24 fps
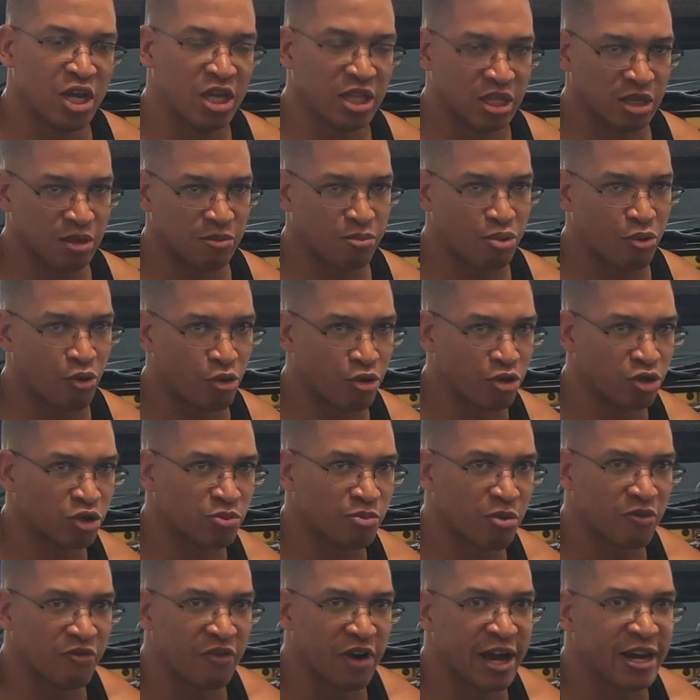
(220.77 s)
the importer is
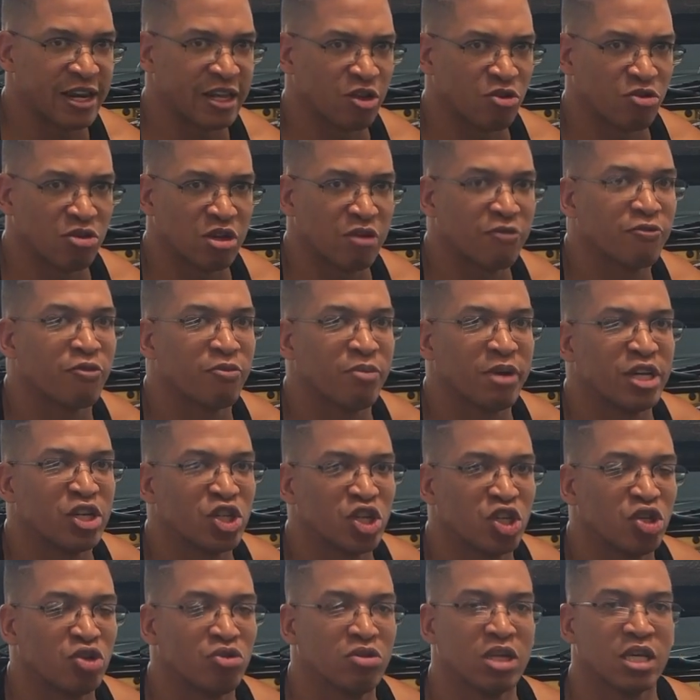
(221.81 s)
providing you the
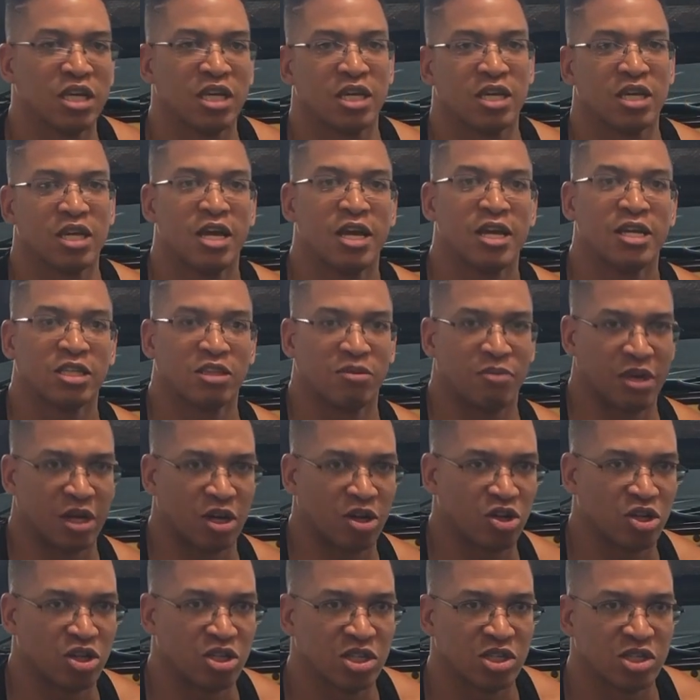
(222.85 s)
information you need to make a
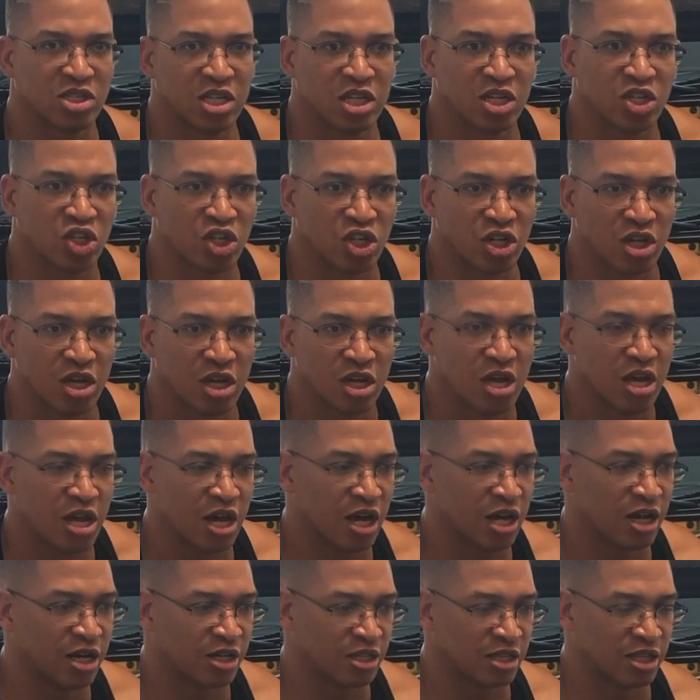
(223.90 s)
good decision.
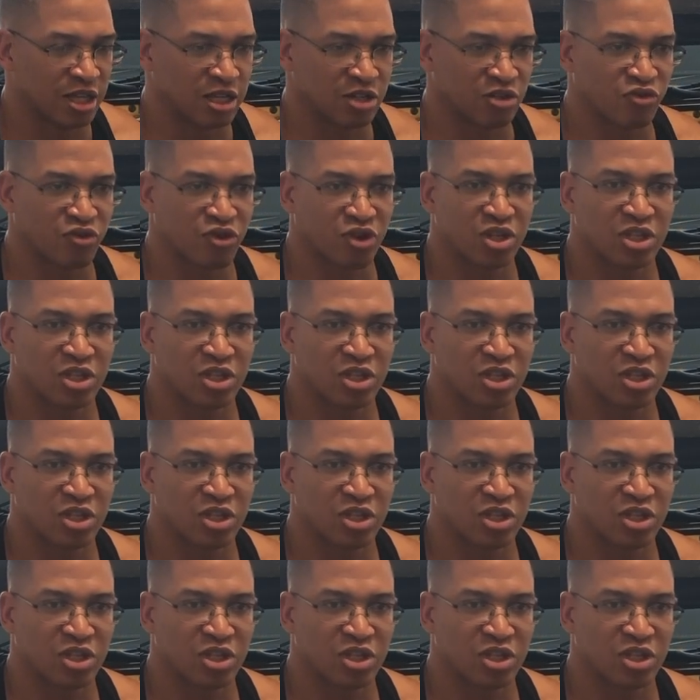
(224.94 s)
Things, for